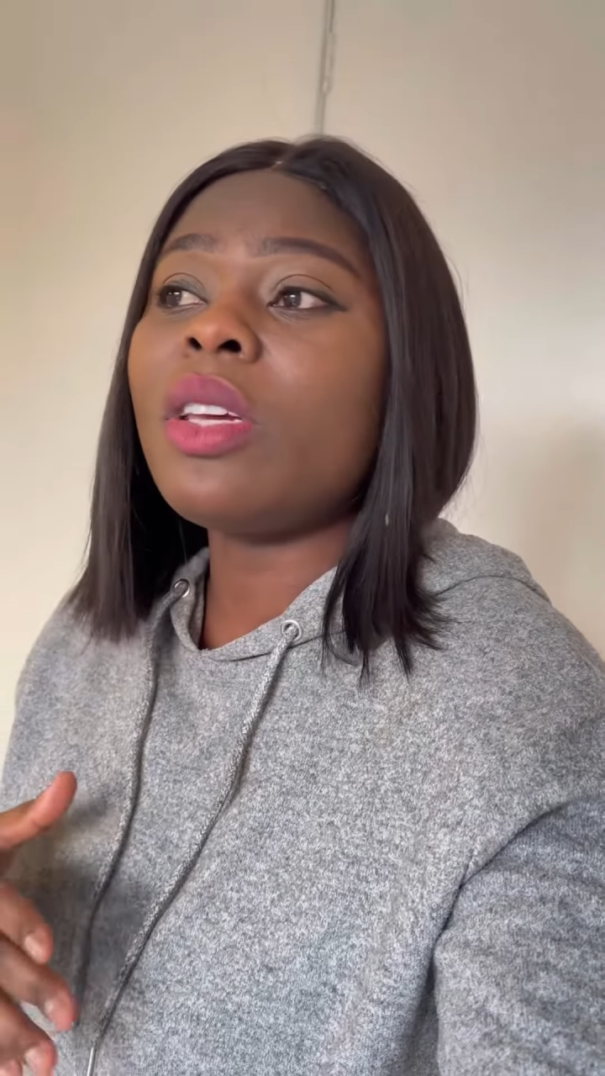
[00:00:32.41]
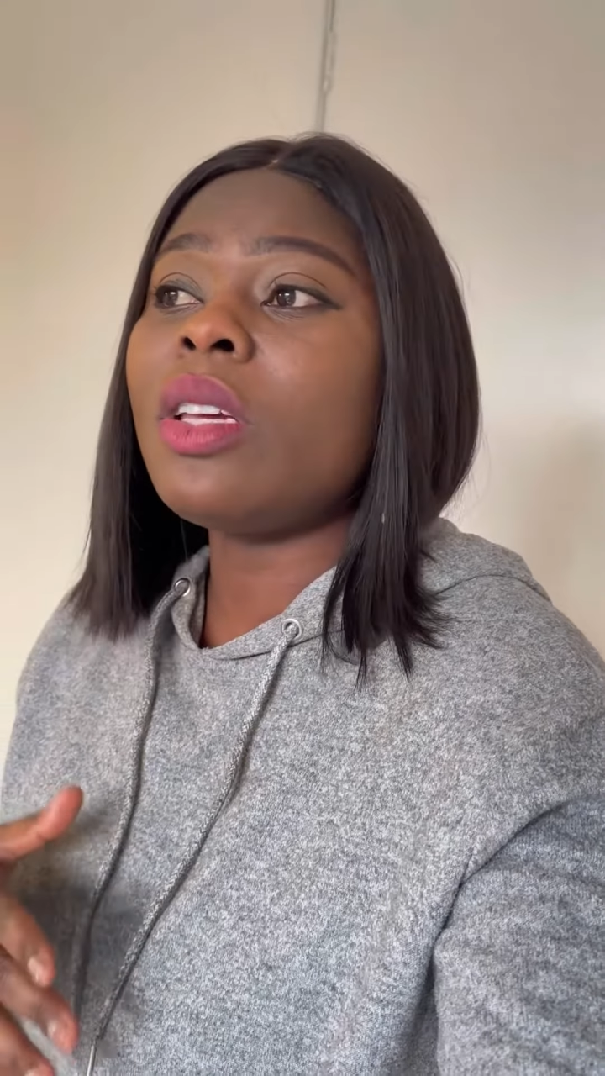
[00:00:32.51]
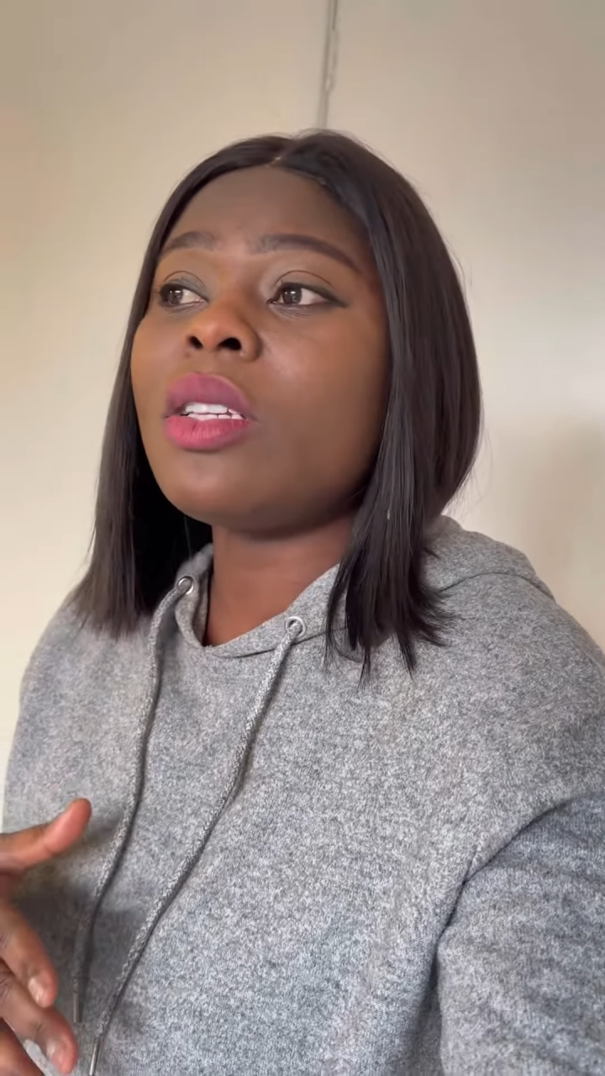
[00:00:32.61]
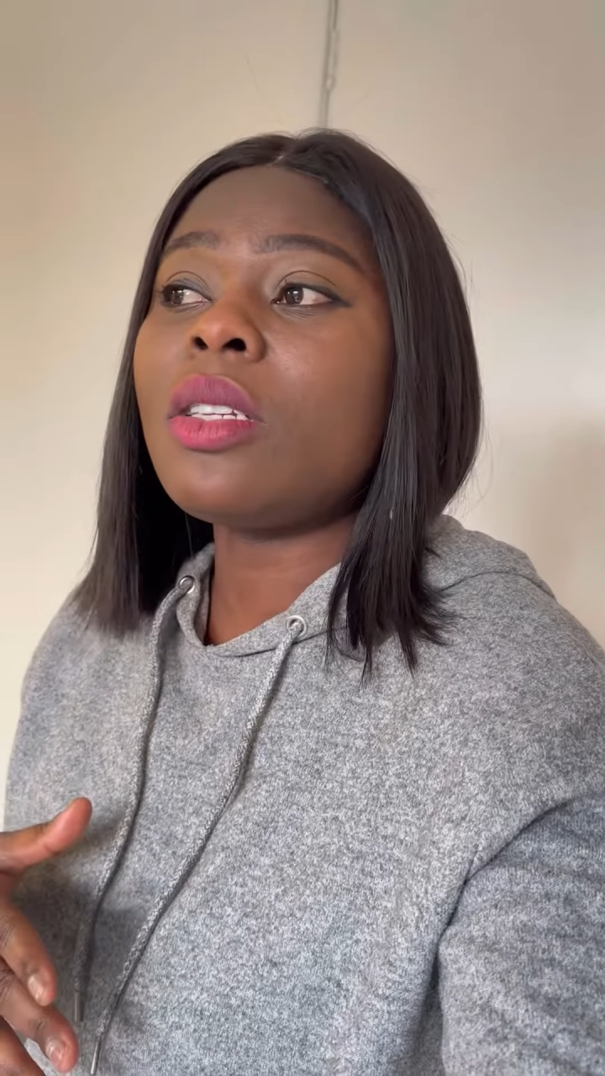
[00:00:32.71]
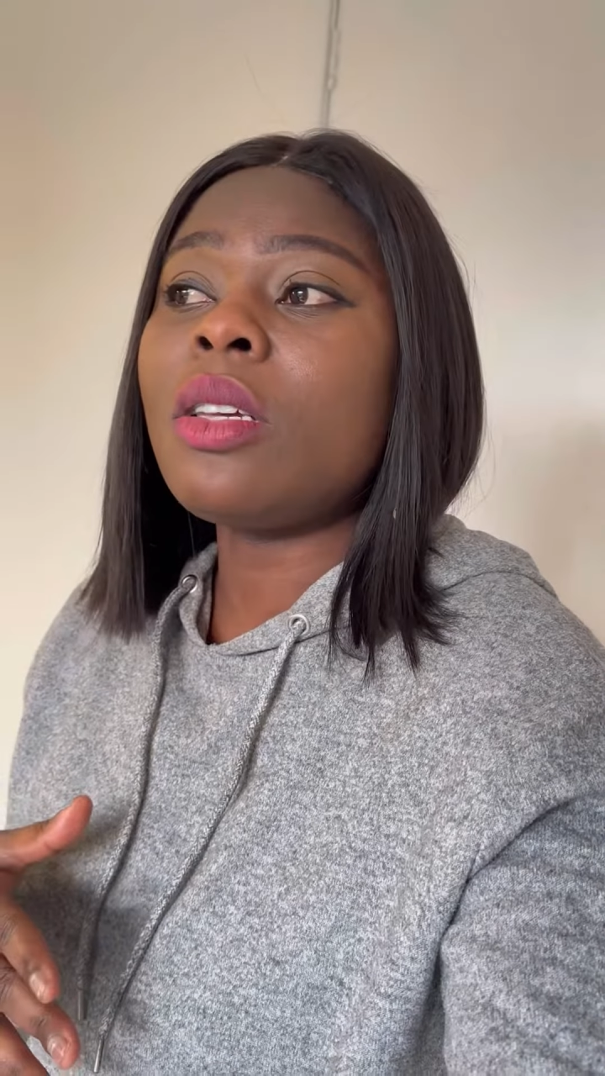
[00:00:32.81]

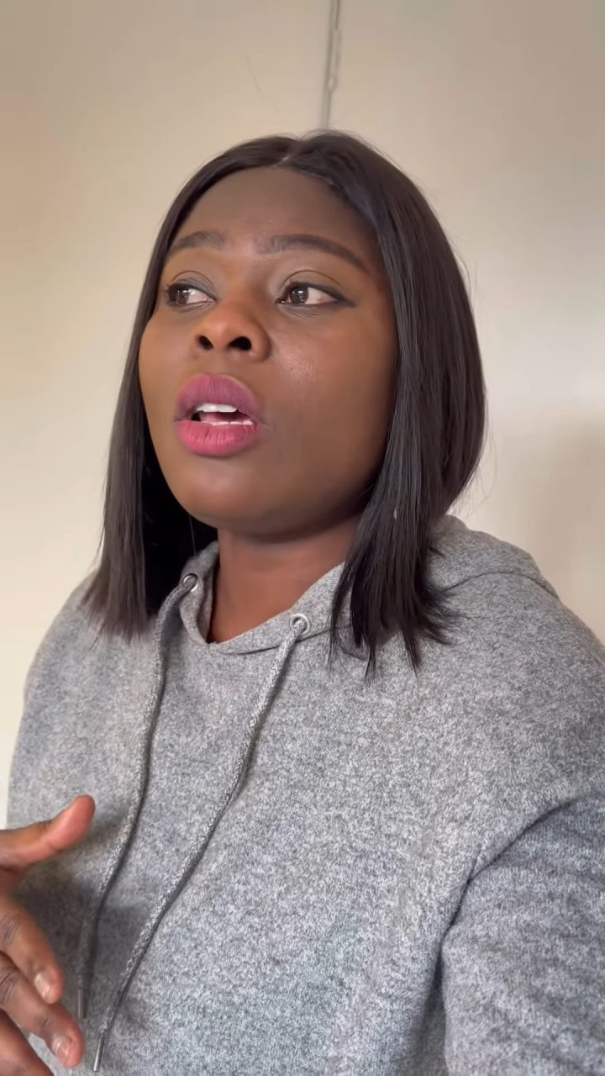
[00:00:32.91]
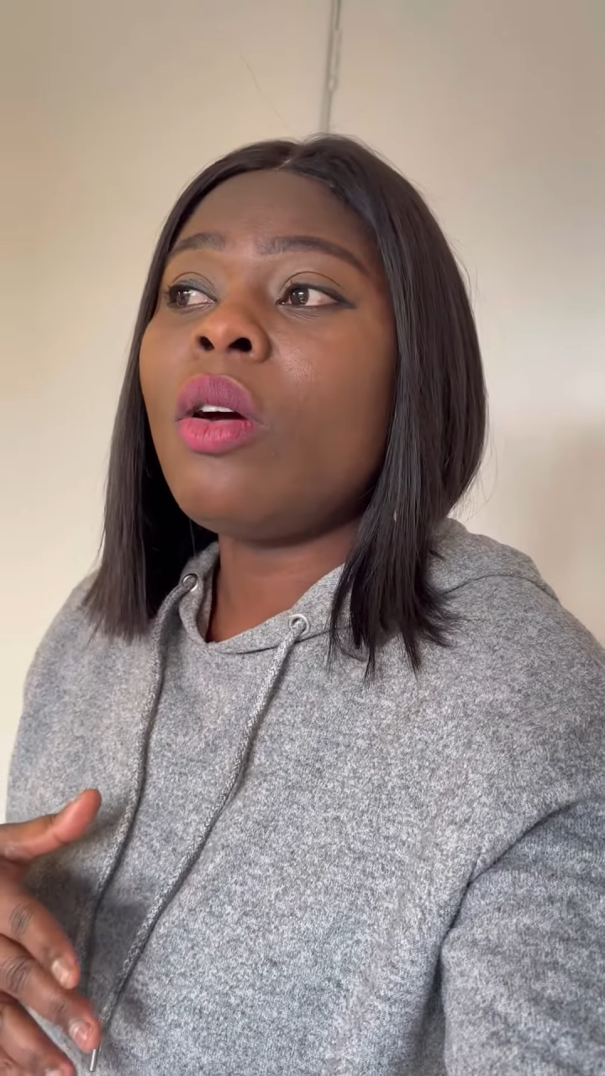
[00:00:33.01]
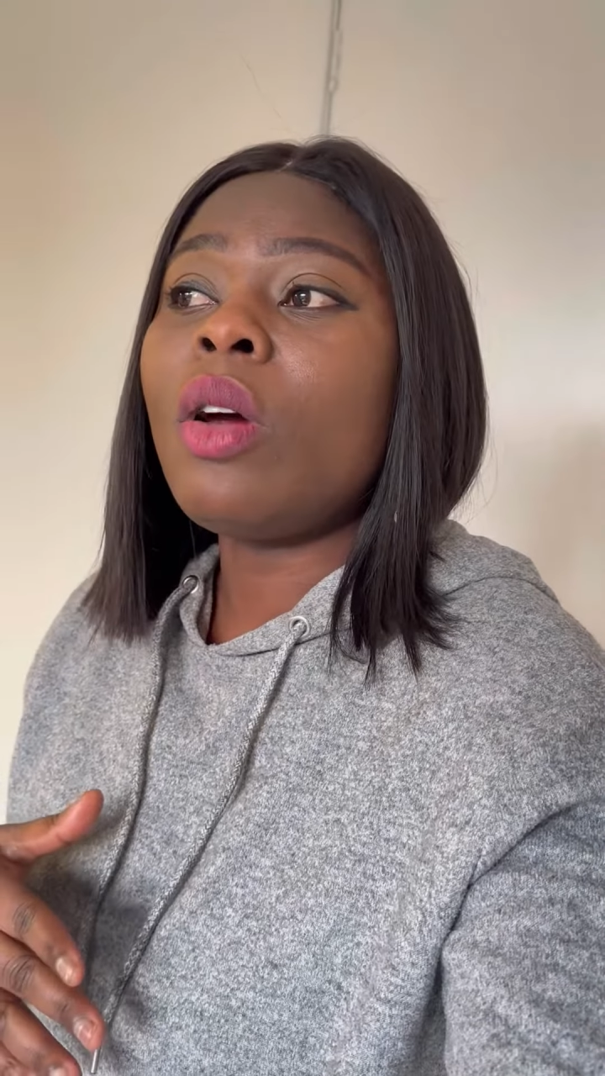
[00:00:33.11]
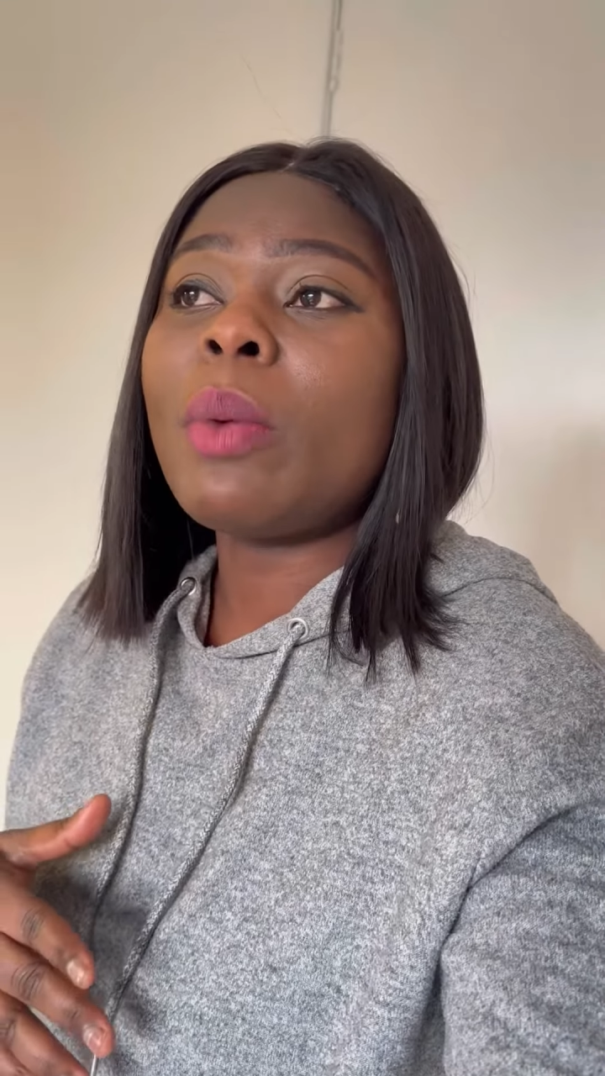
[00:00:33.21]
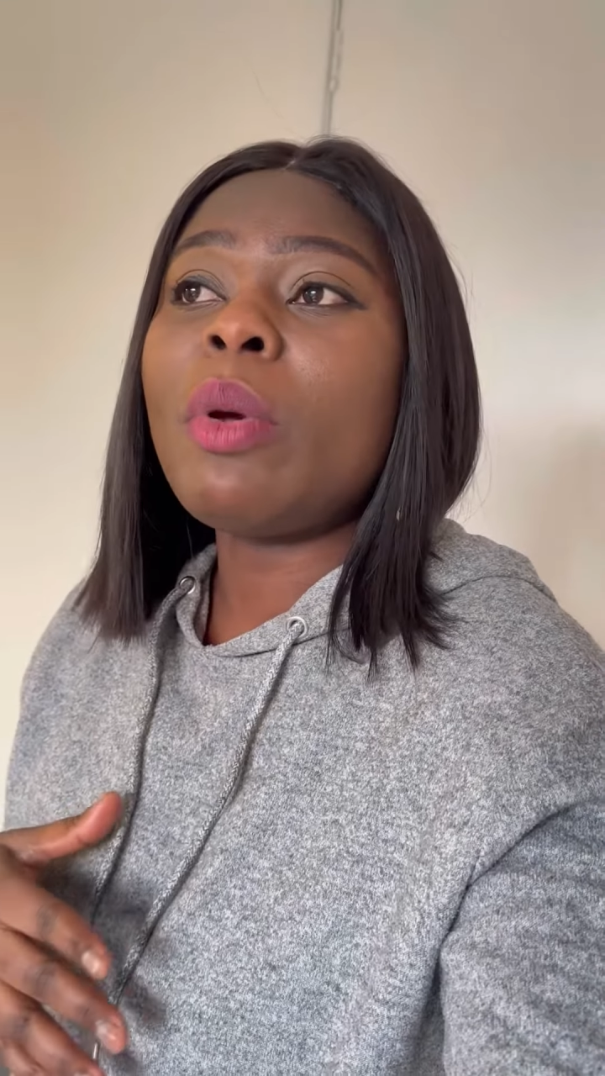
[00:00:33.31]
things,
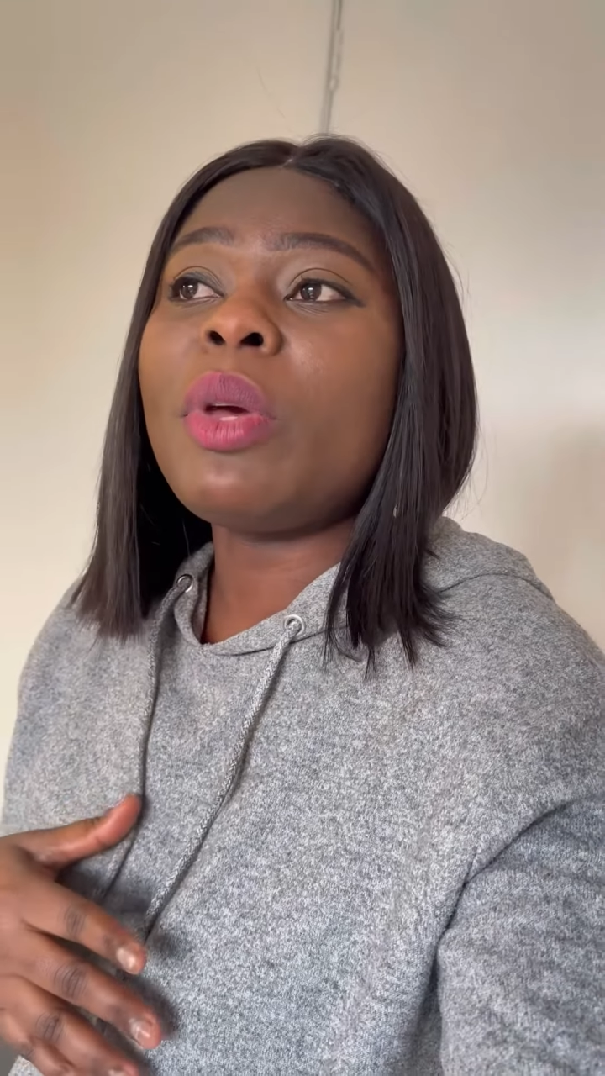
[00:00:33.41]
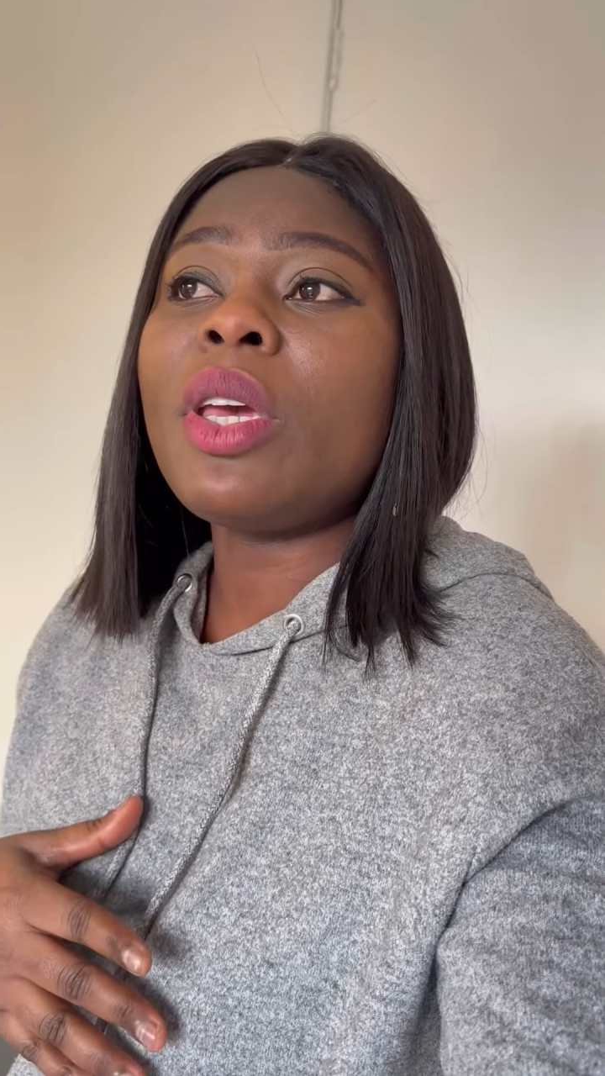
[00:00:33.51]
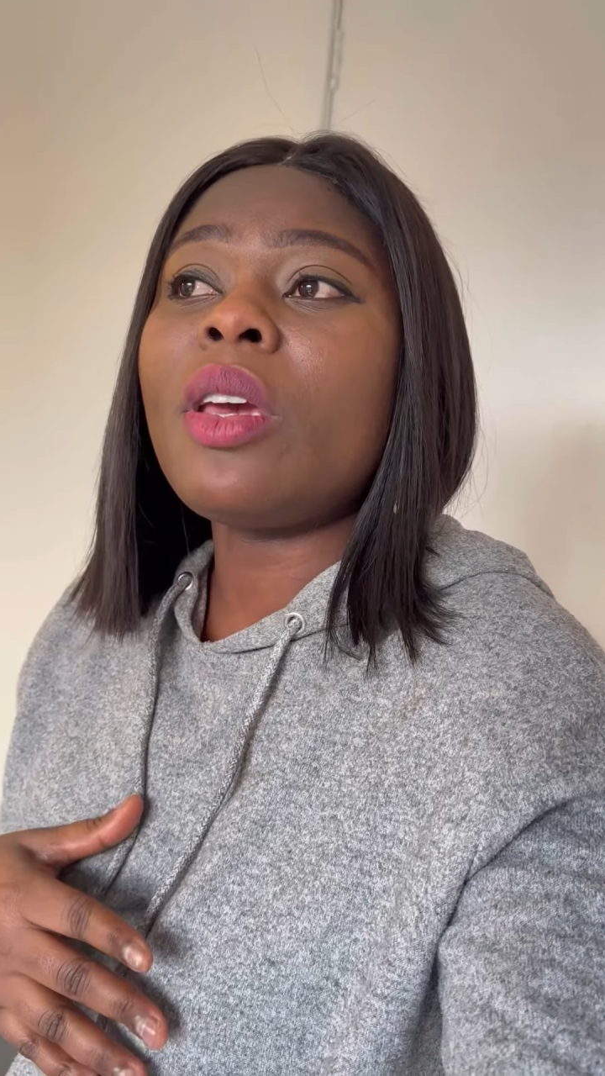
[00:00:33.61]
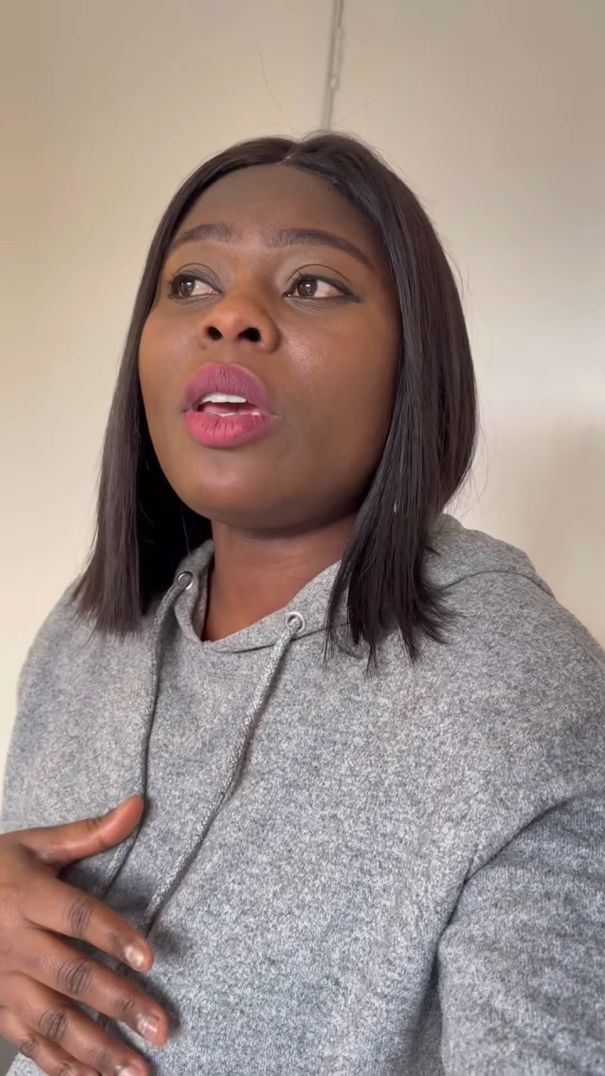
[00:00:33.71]
okay, maybe,